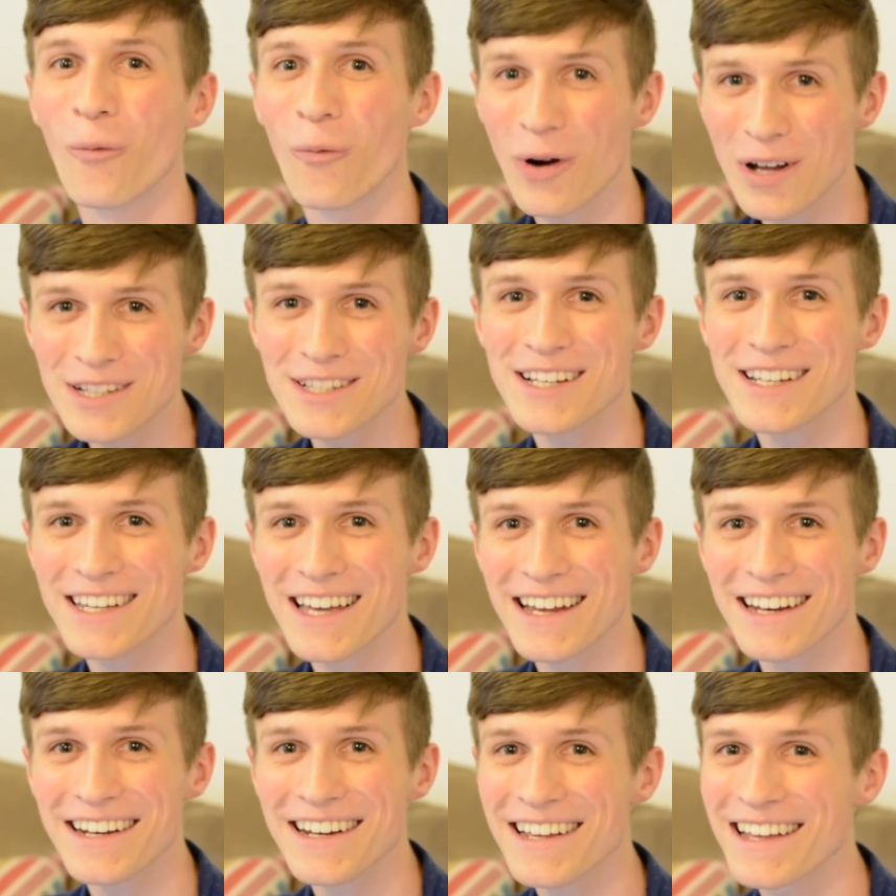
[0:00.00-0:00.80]
Once
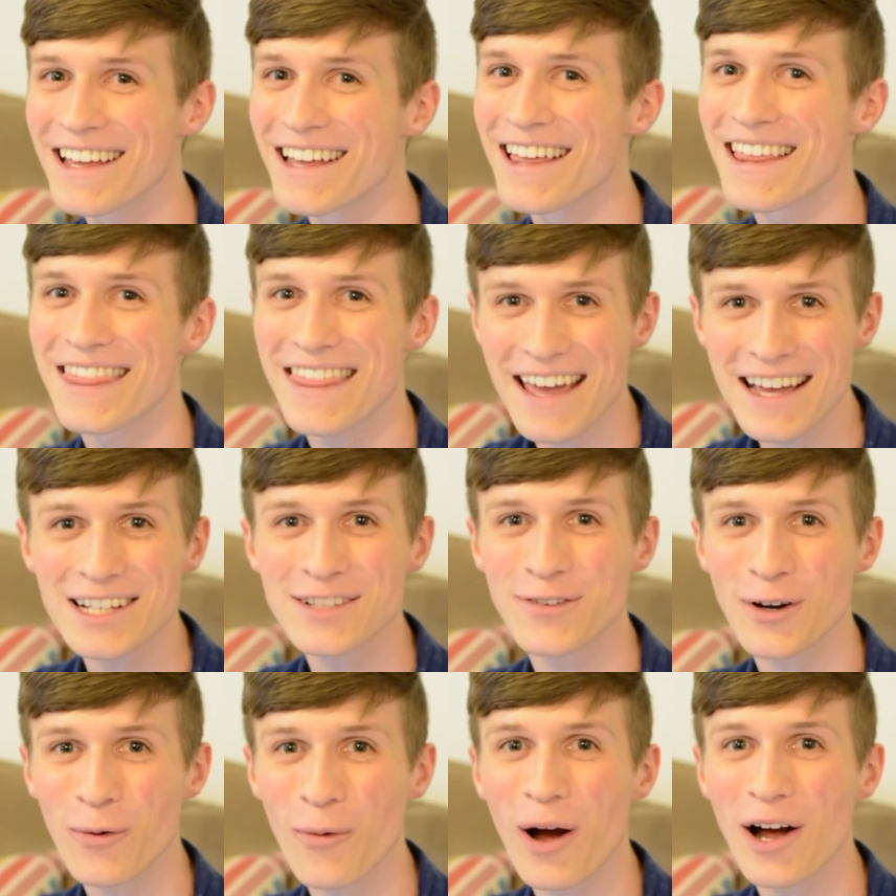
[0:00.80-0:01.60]
again,
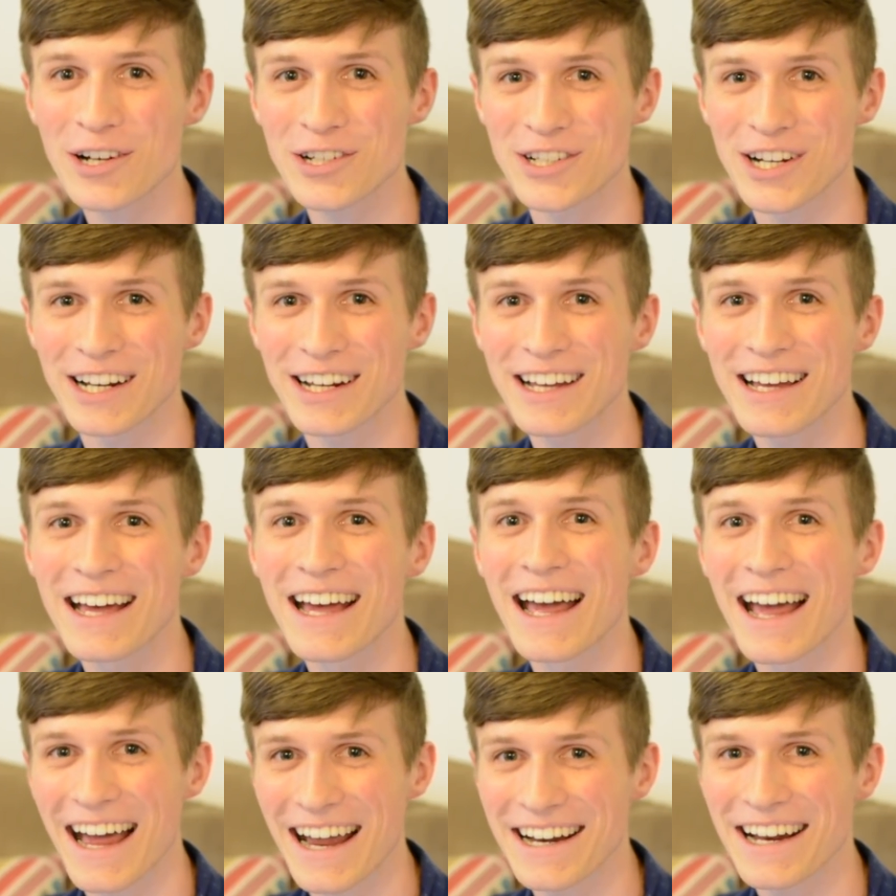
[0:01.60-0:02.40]
thanks for watching,
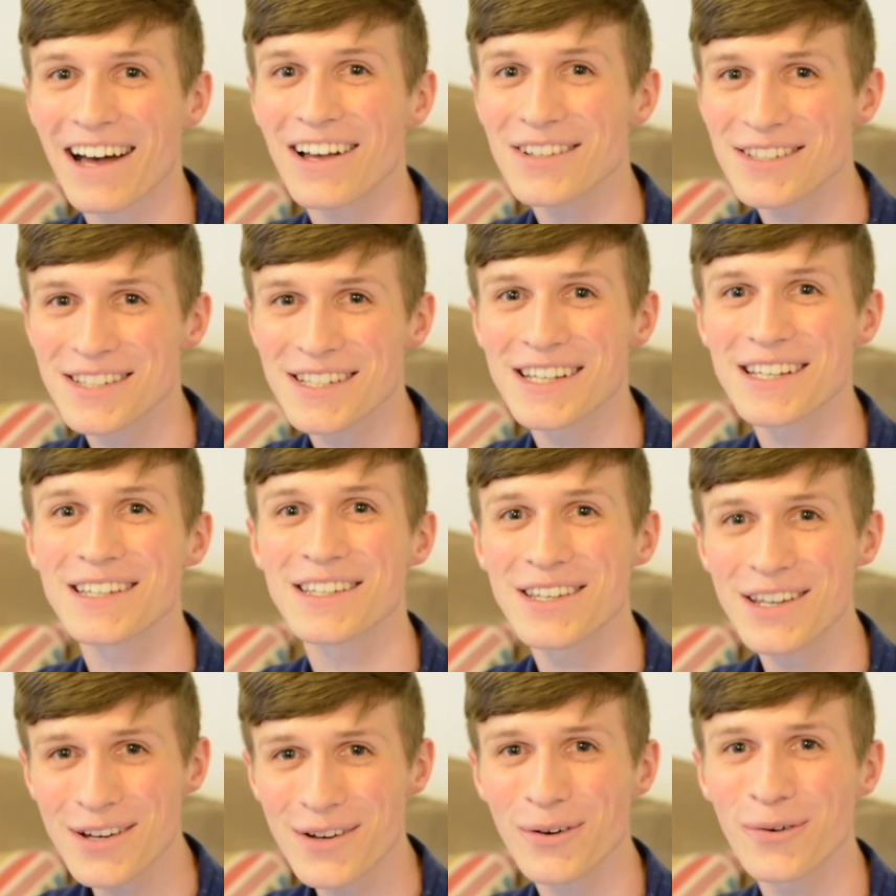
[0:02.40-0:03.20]
and I'll see
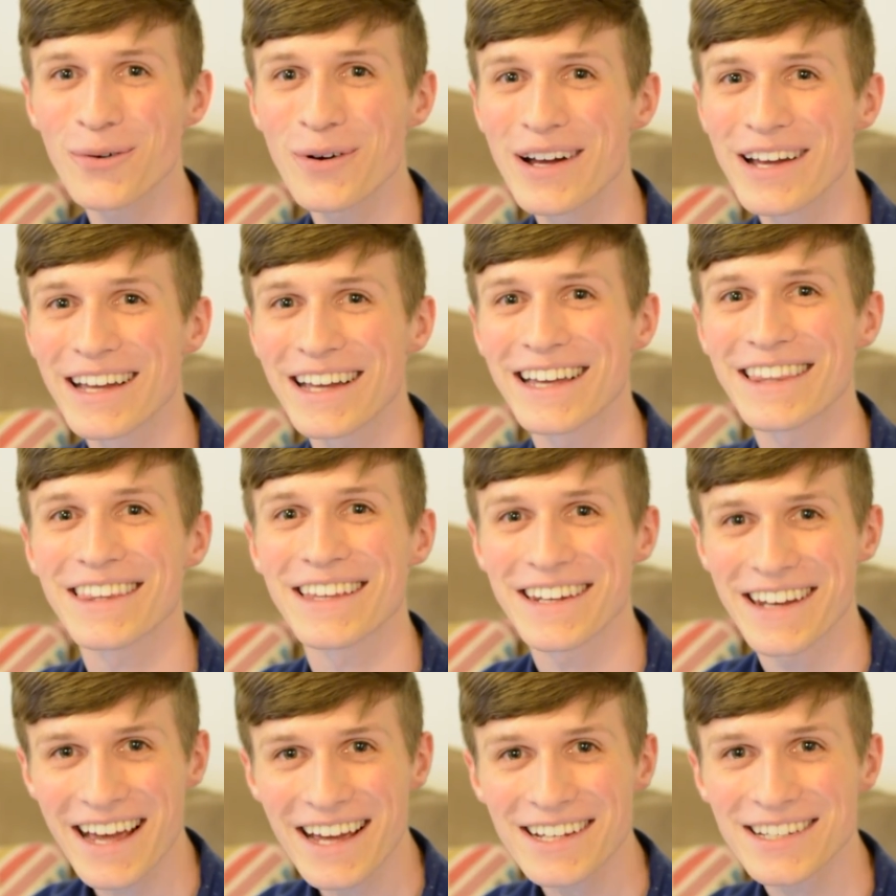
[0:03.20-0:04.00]
you in
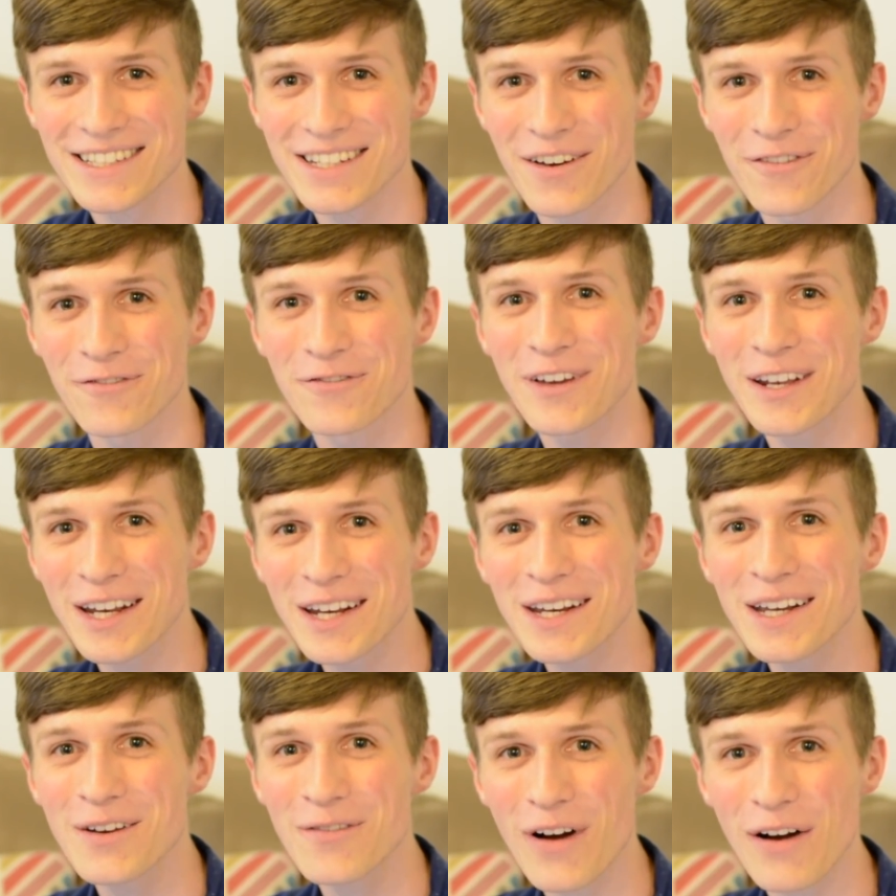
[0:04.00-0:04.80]
the next
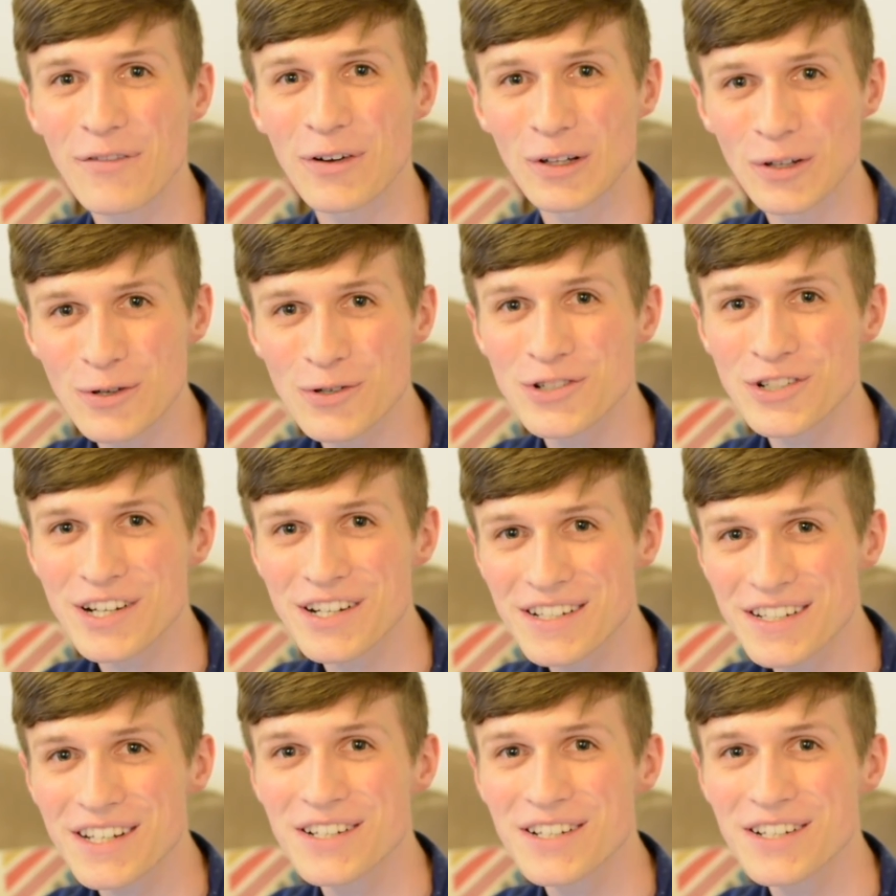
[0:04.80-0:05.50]
Affinity Revolution